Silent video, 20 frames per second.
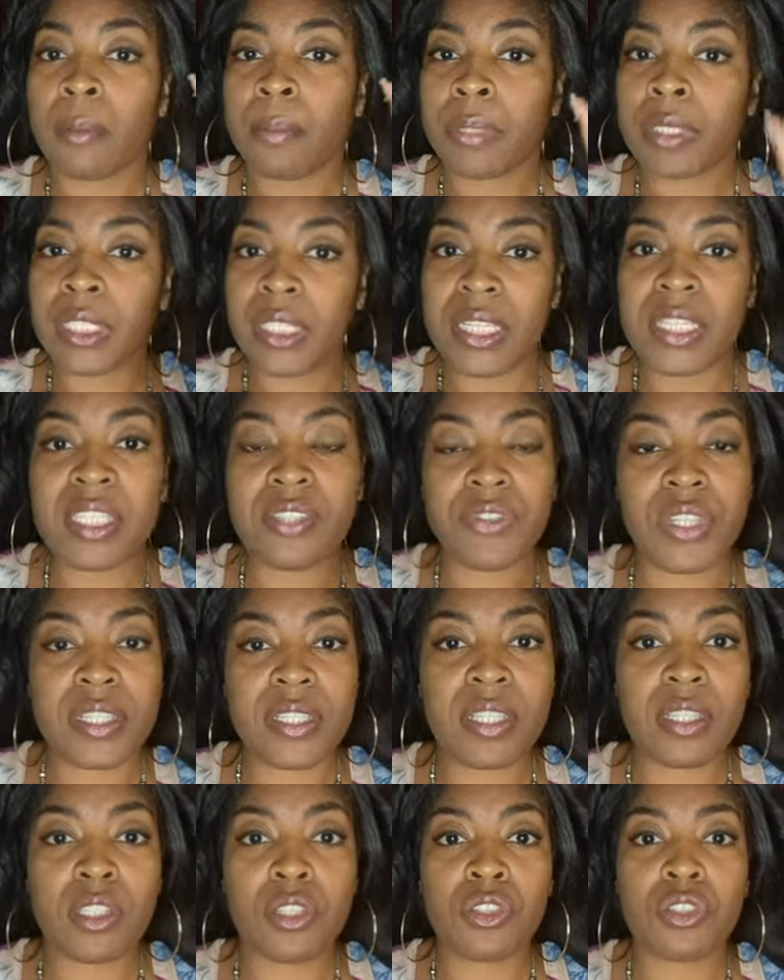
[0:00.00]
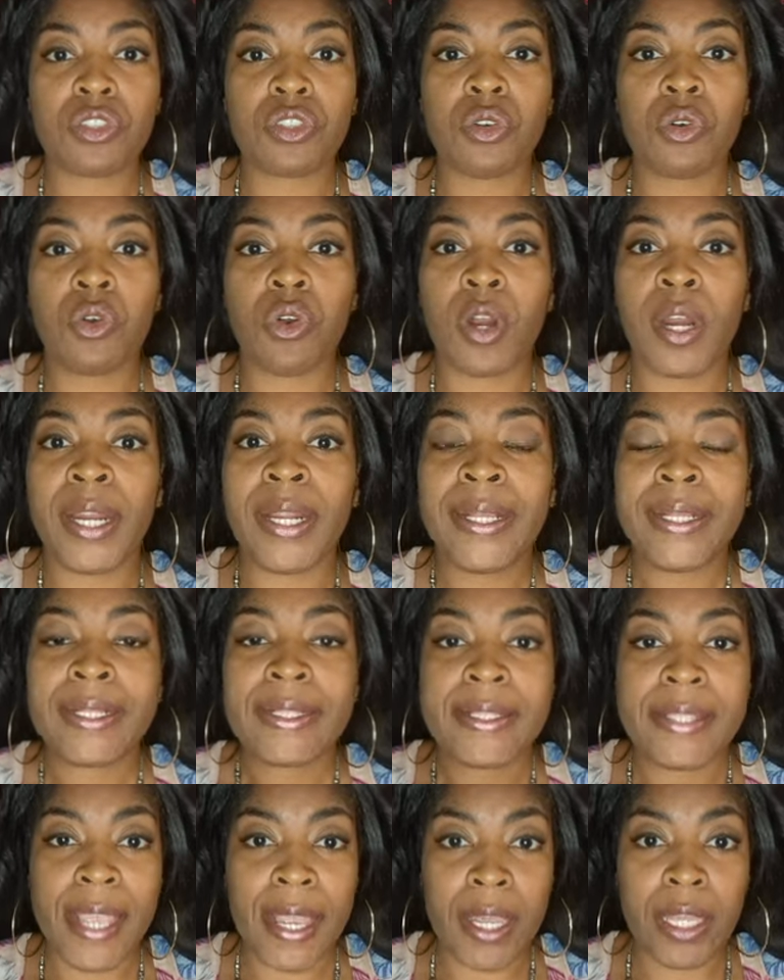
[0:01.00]
please visit the store.
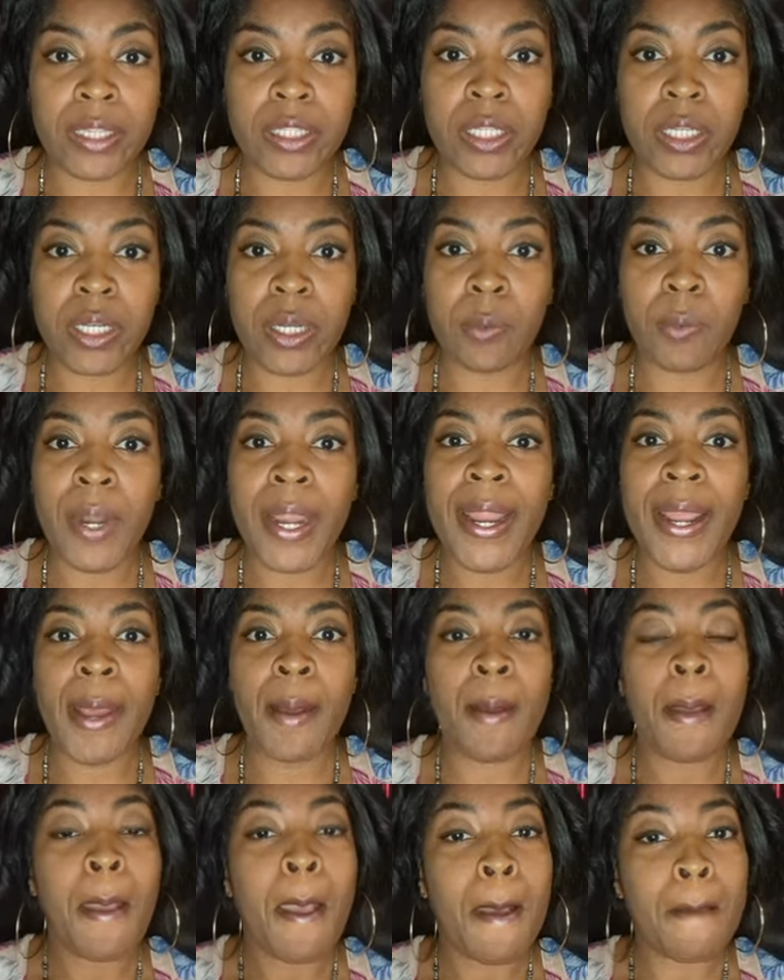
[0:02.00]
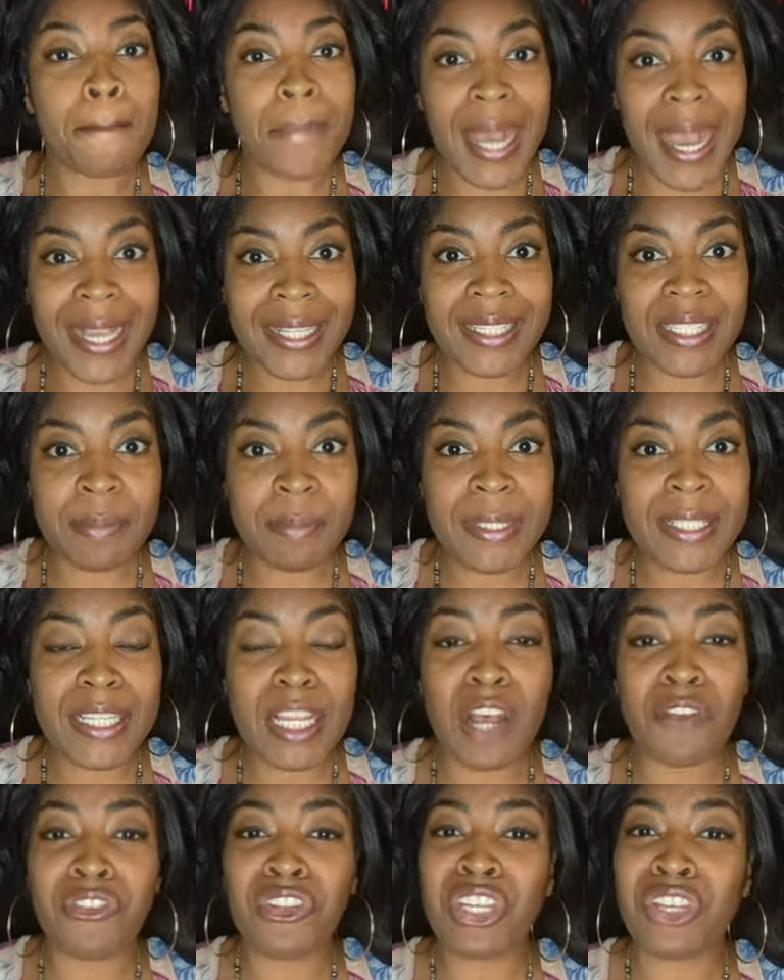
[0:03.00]
Take a look around, buy some
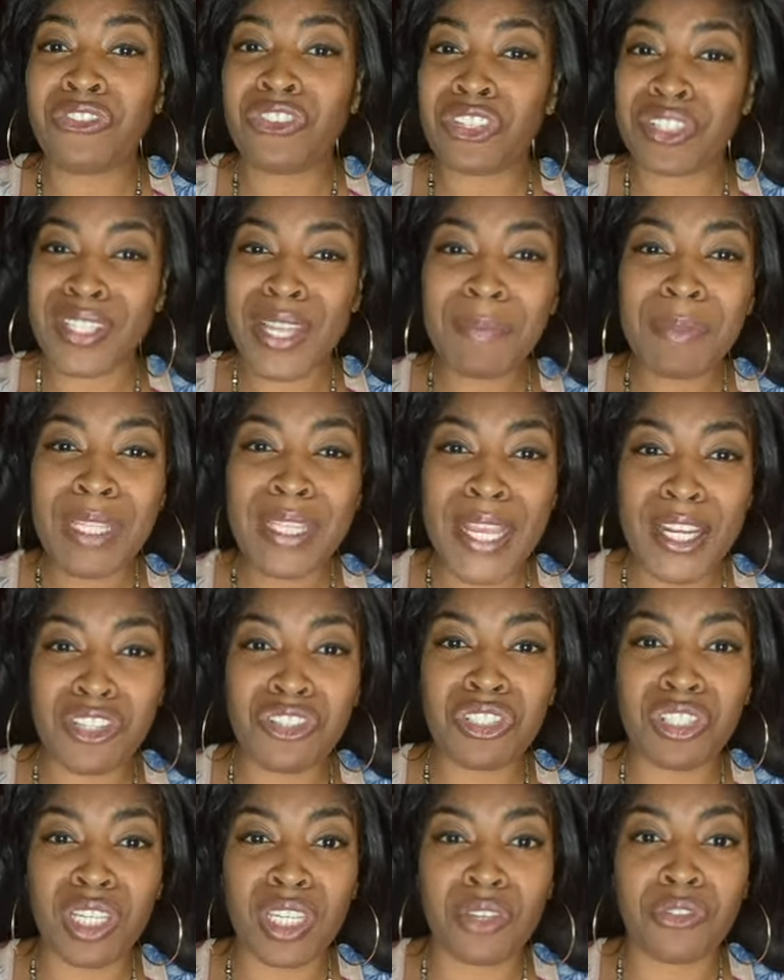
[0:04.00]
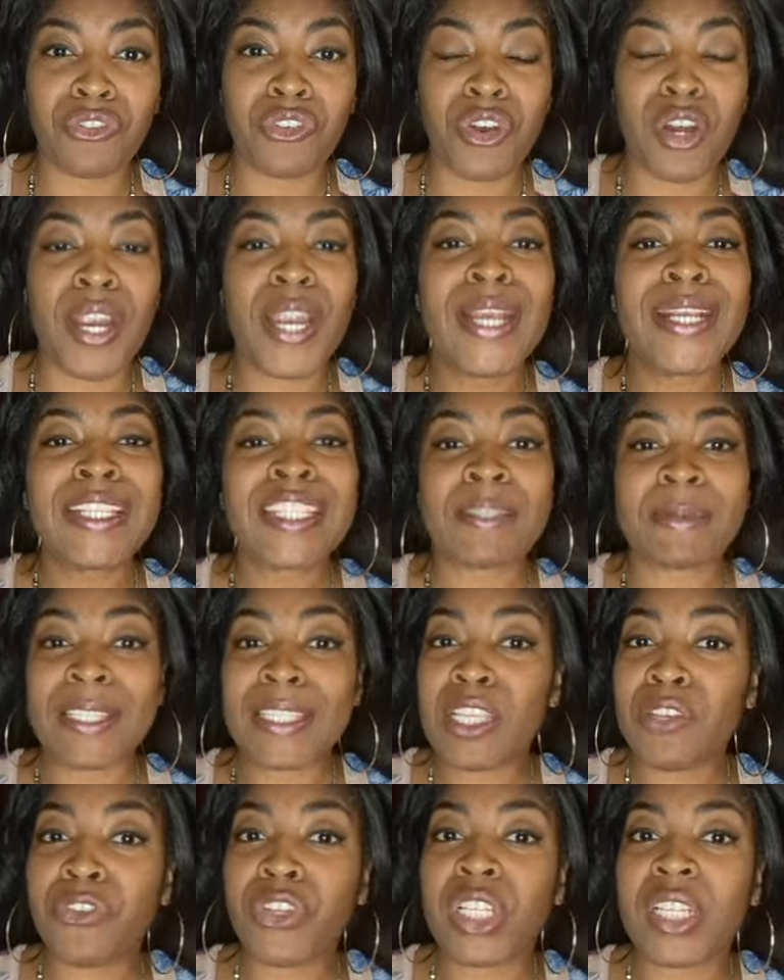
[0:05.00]
stuff. And if there's something that you're looking for
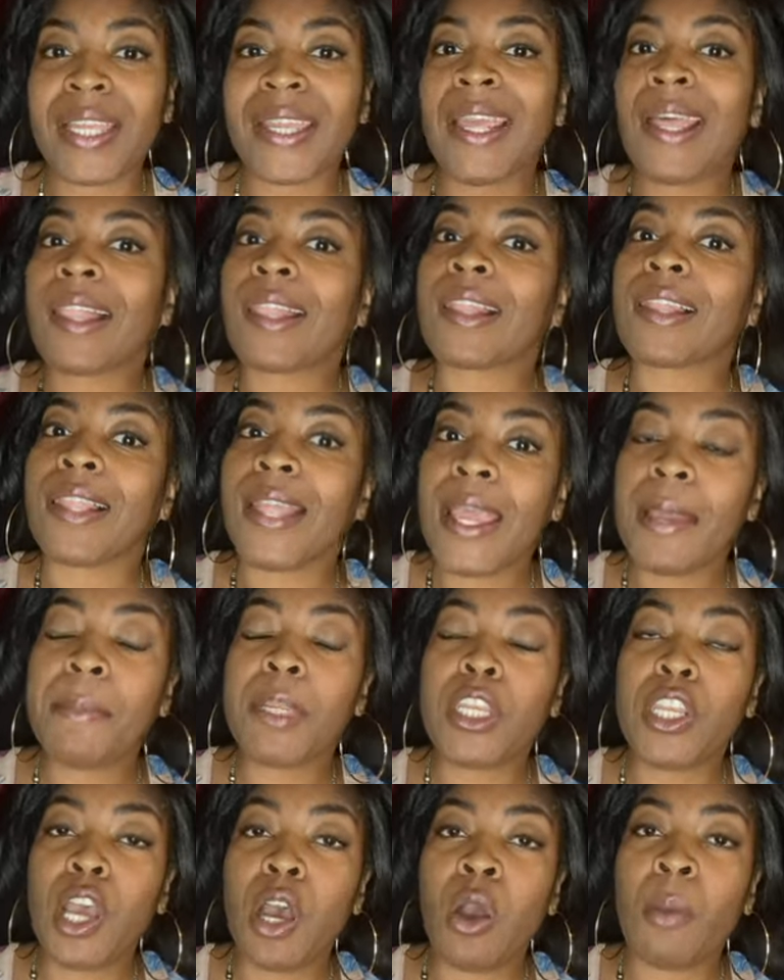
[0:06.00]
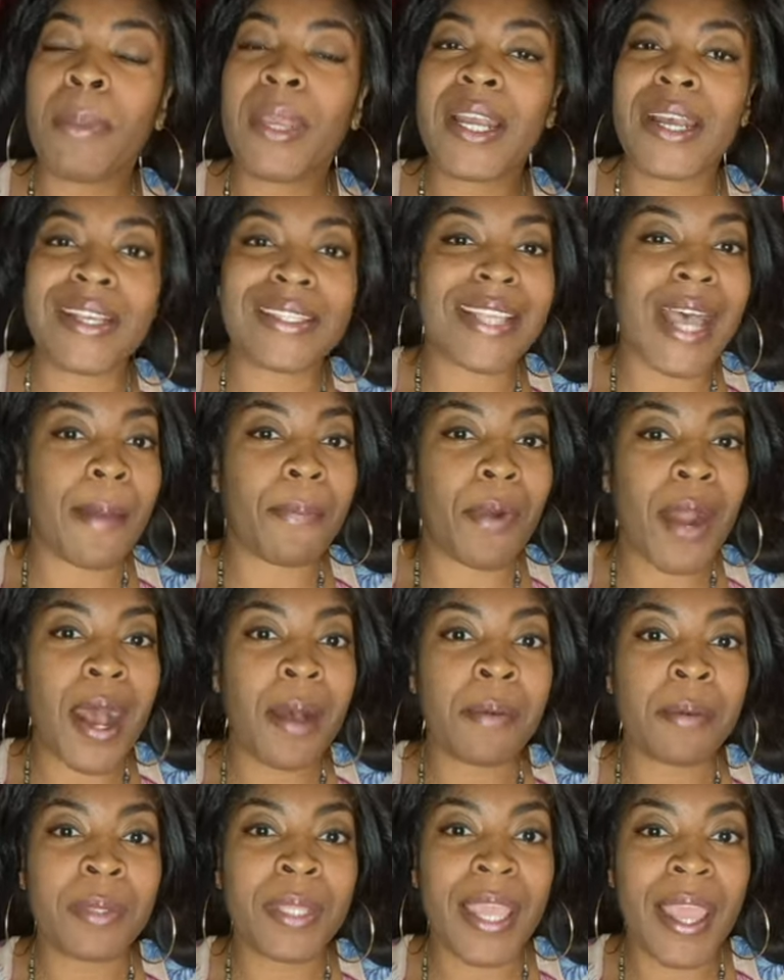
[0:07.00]
specifically, let me know, because I
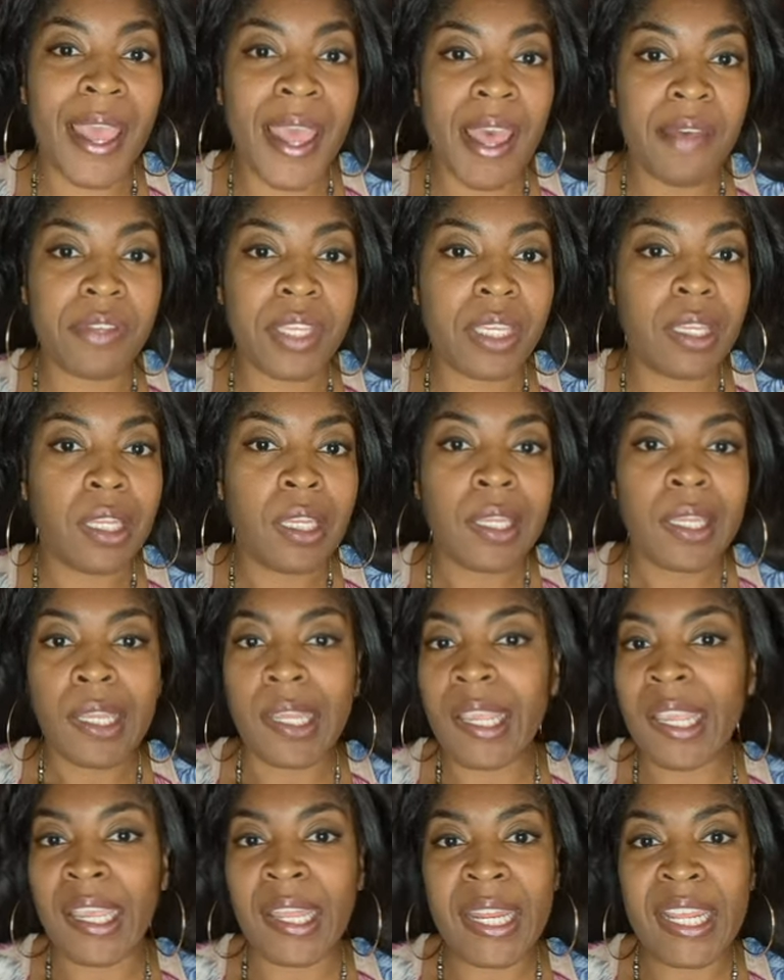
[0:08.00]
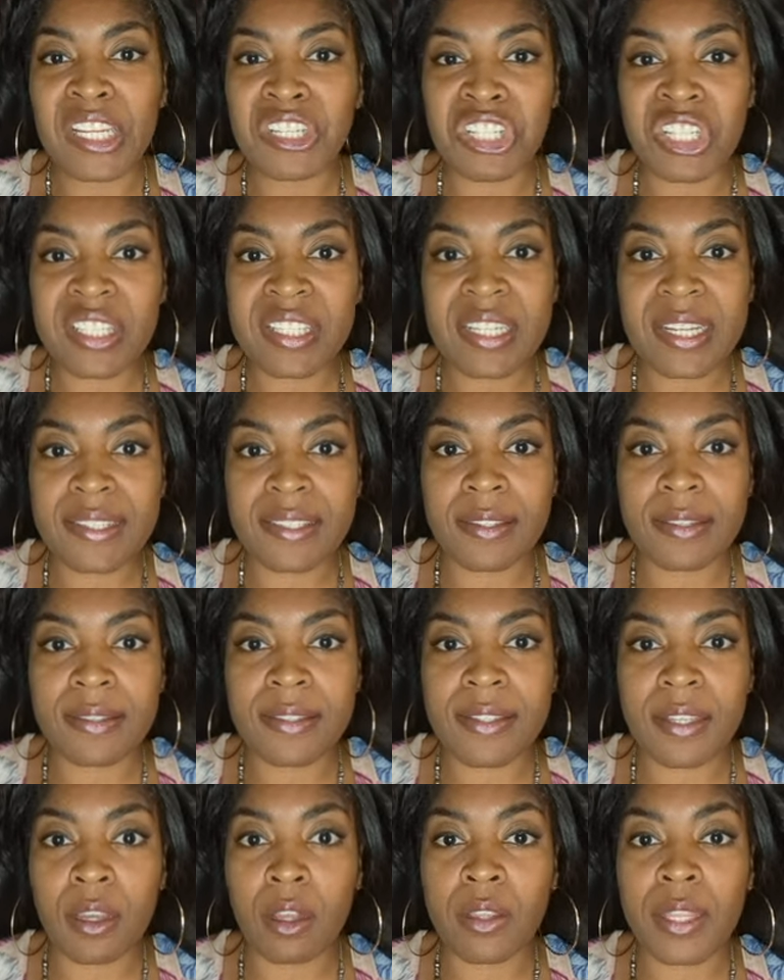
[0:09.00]
probably have it and it just doesn't
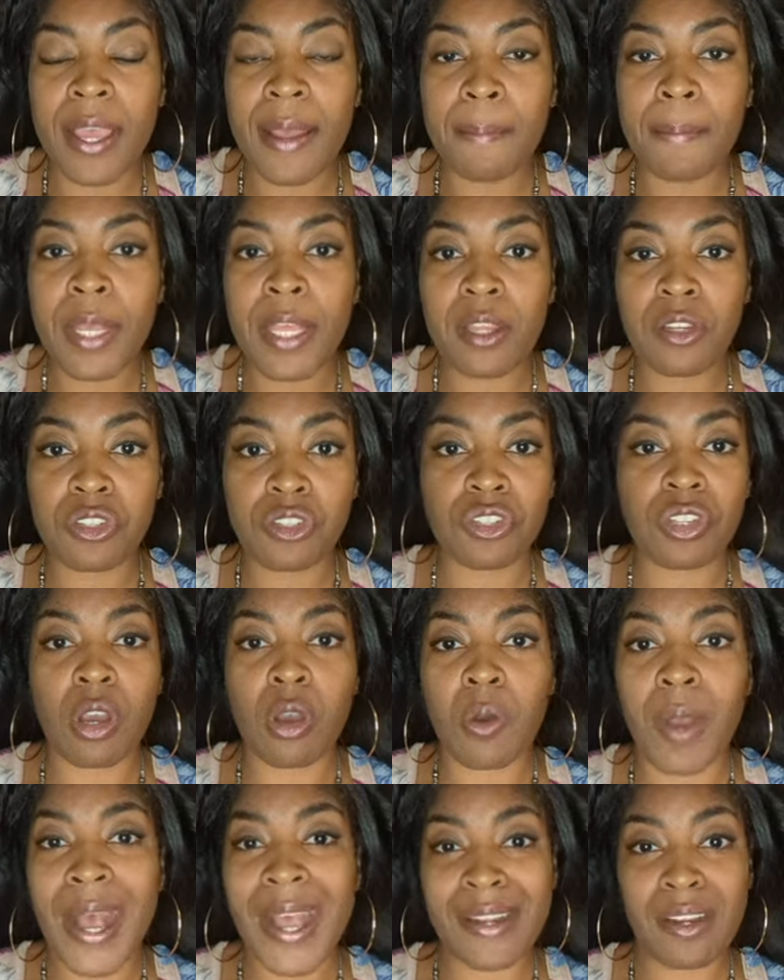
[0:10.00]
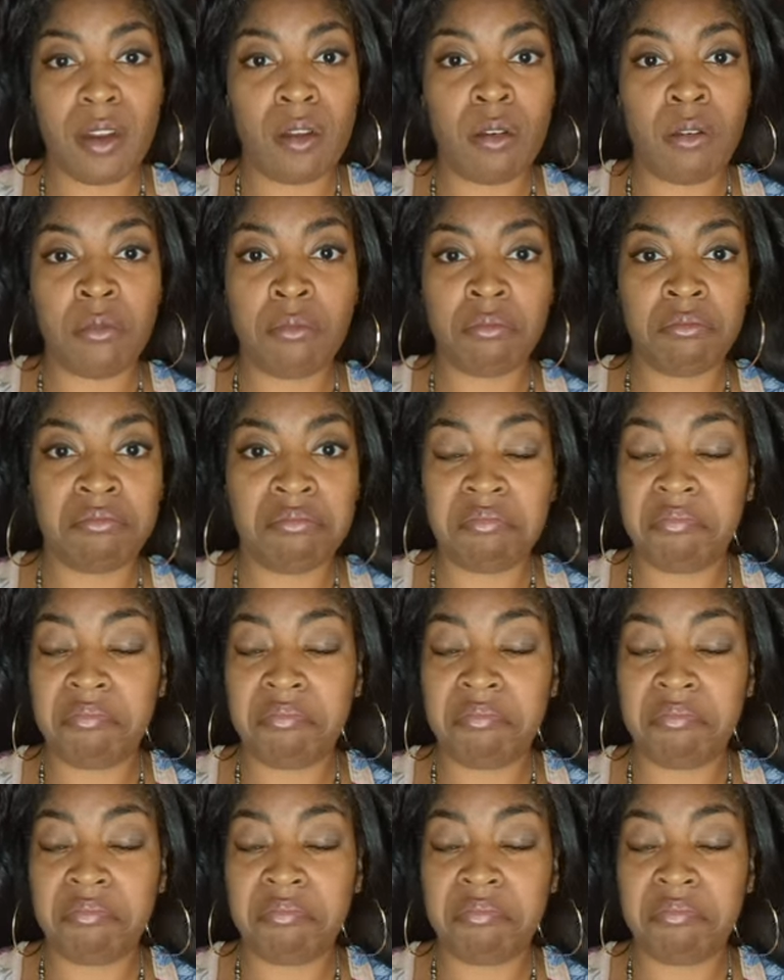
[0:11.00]
sell that much. So I don't